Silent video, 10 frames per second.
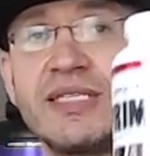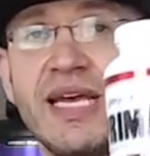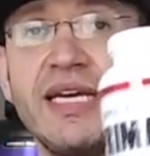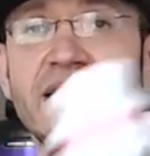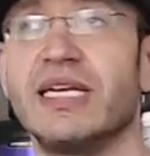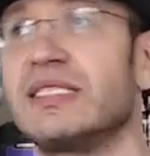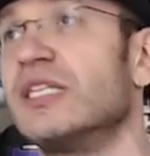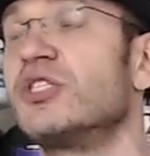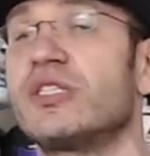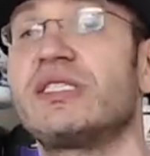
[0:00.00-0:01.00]
take this
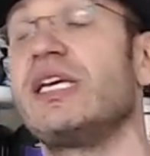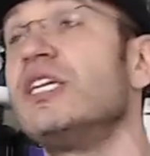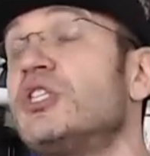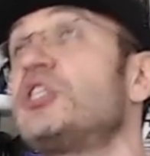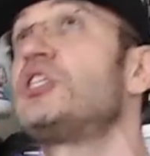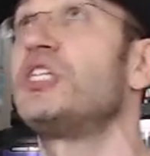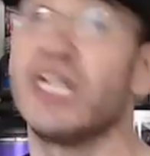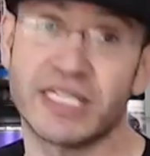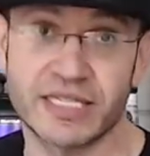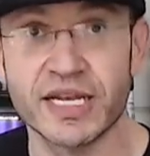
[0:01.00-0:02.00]
and just eat
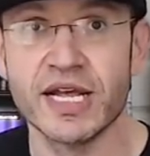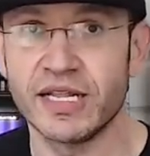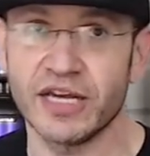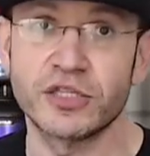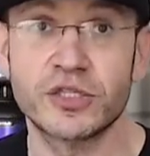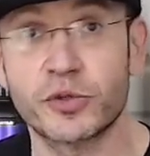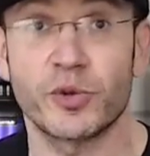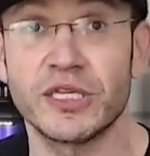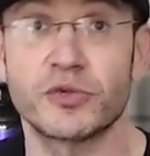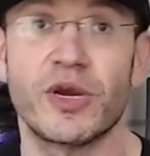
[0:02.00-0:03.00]
shit, like
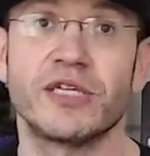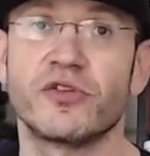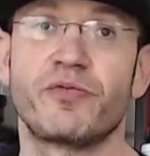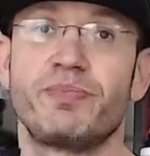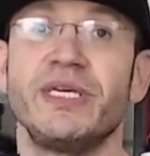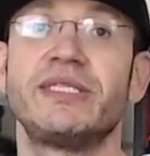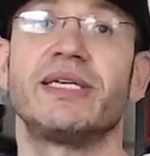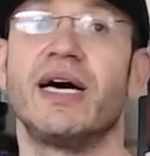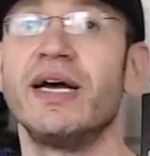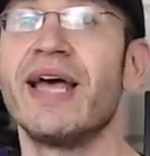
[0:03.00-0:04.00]
3 trays of
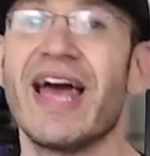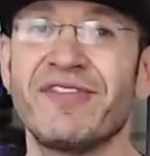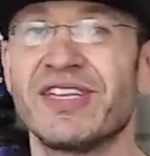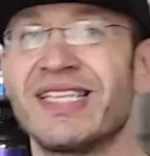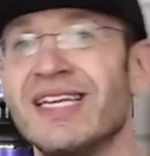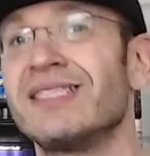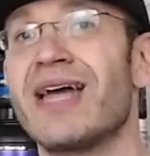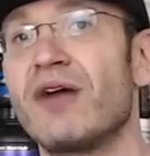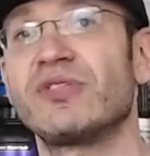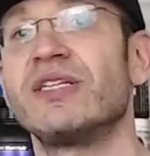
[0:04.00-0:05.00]
pizza, have a
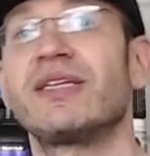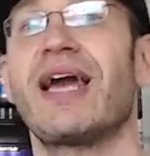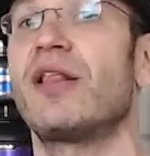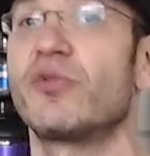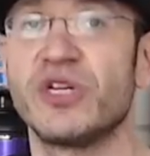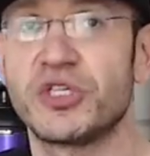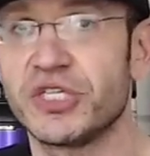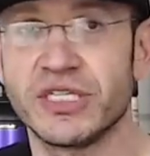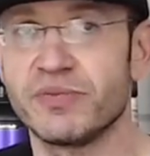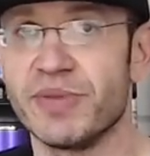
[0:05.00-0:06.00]
10,000 calorie
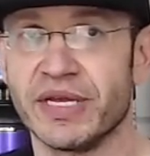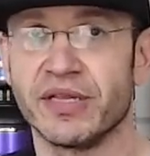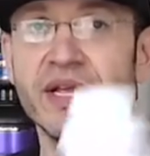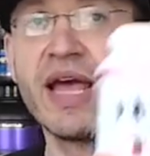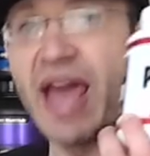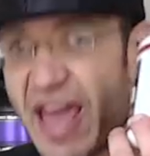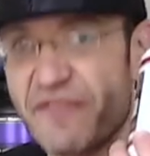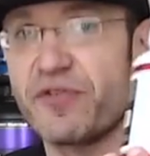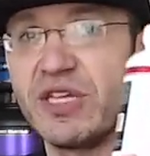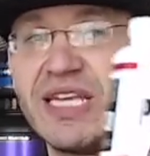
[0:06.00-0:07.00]
cheat meal
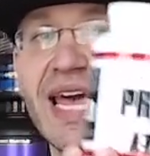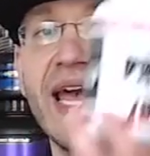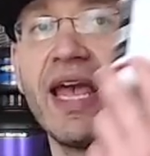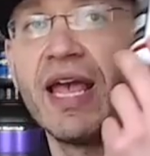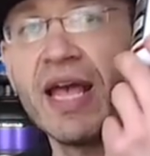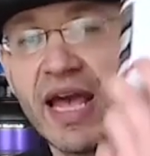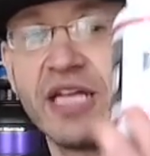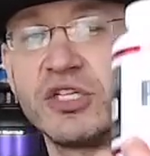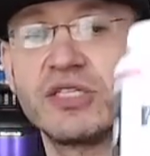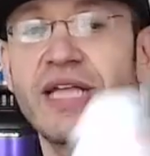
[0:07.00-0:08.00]
every day,
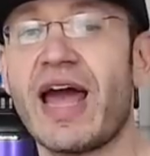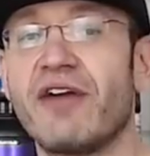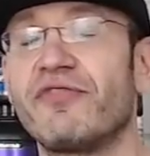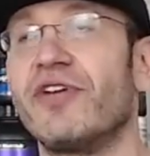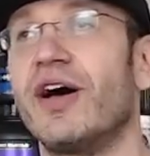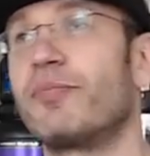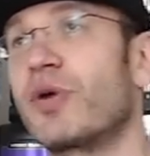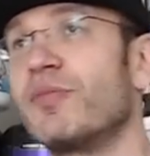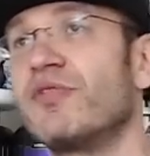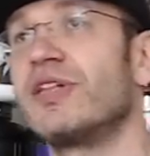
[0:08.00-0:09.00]
and just have
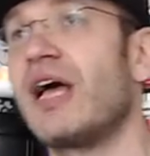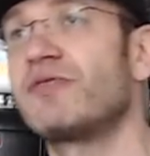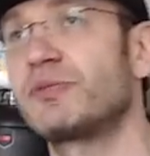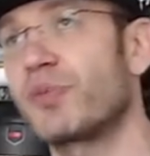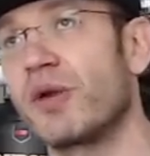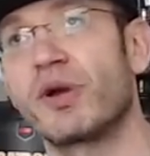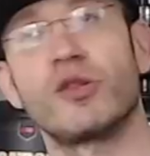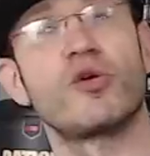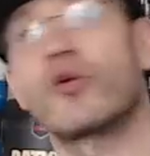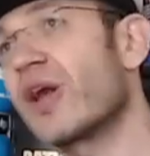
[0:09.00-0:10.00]
Primeval Labs
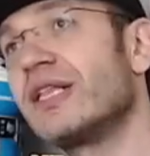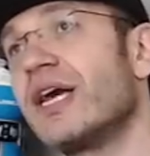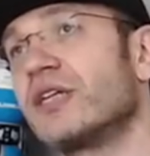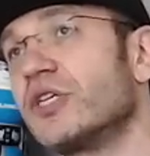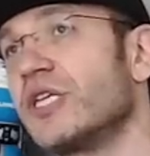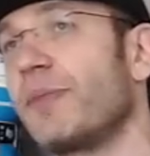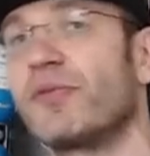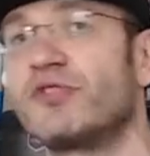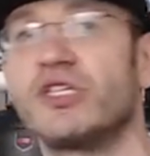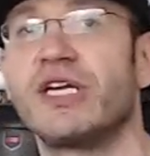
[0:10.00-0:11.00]
Primalog or any other type
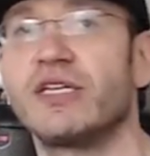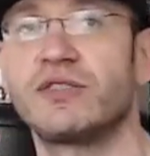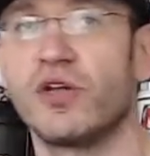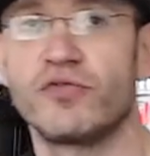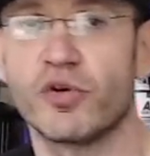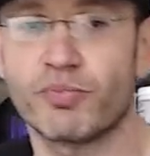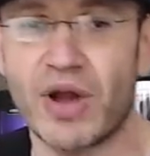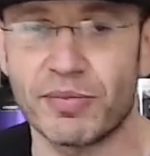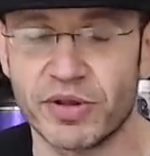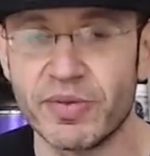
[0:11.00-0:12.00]
of GDA solve your
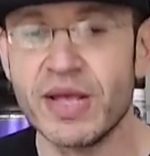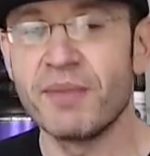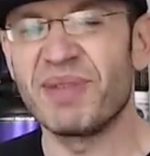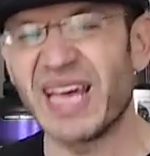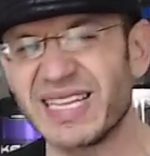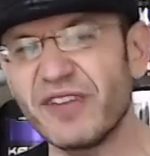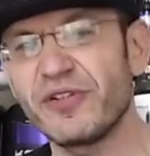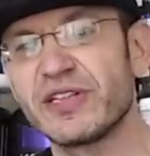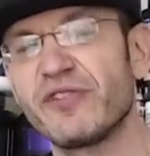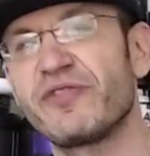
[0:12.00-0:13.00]
problem. But I
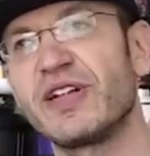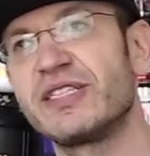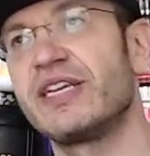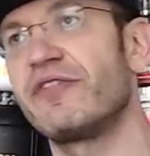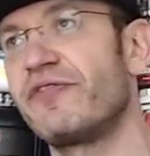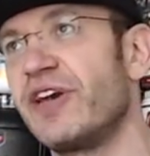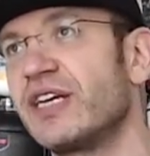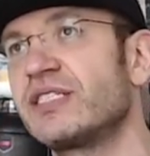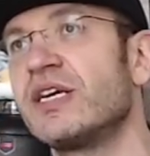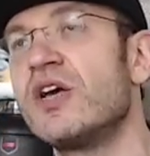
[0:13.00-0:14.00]
definitely felt the
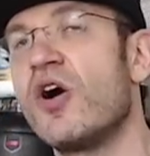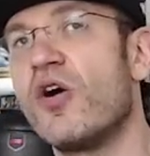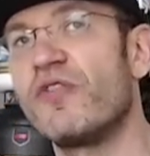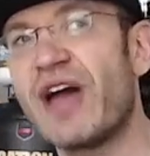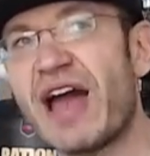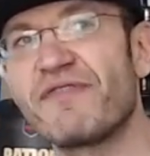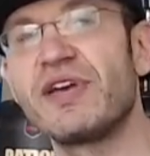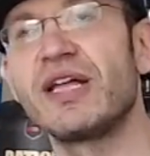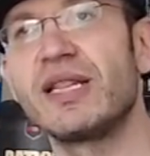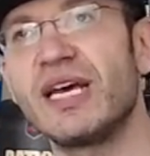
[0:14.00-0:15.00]
effect of
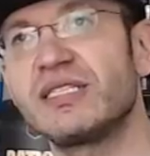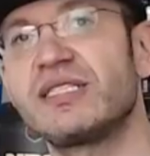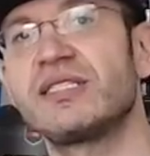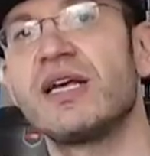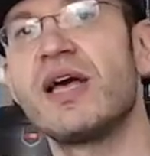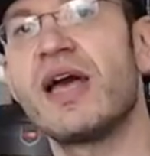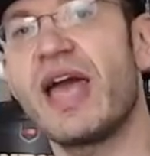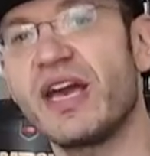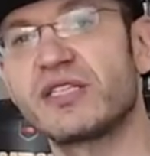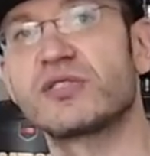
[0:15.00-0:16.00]
having less
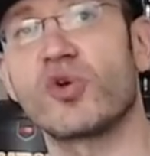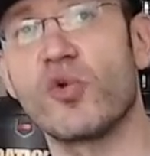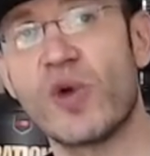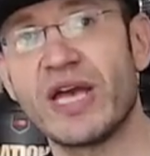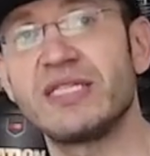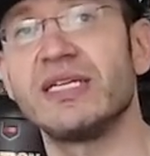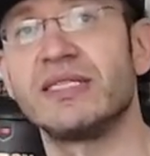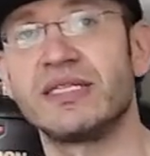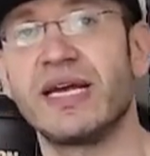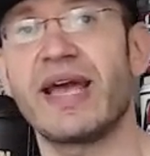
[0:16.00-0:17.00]
extra weight in
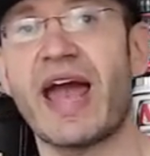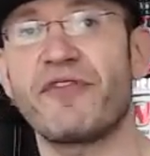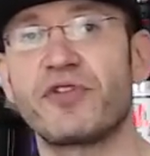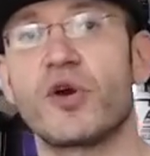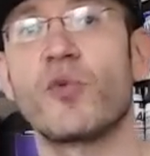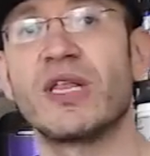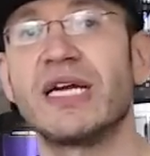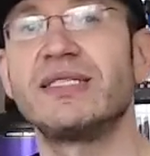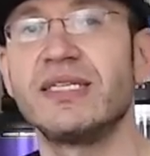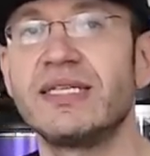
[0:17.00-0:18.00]
the day after when
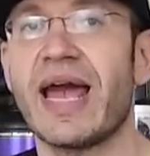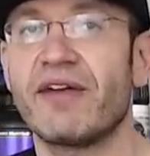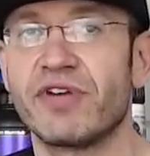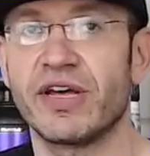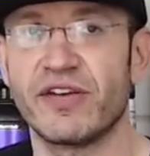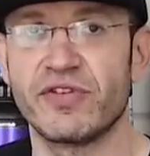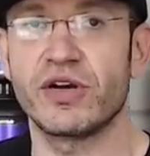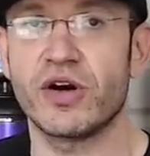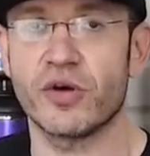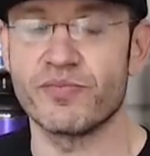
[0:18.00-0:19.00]
I did have a heavy
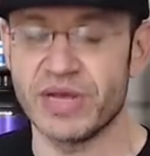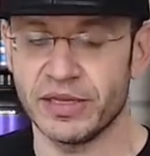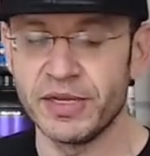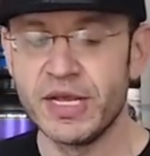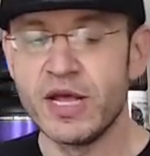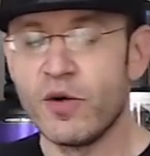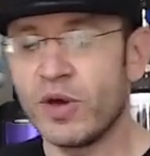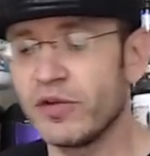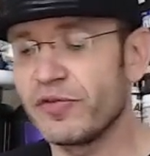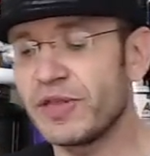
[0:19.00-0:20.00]
carb meal.
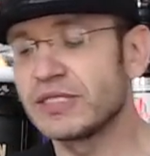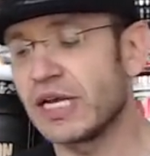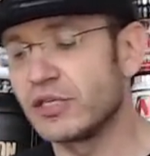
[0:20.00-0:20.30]
One of the things I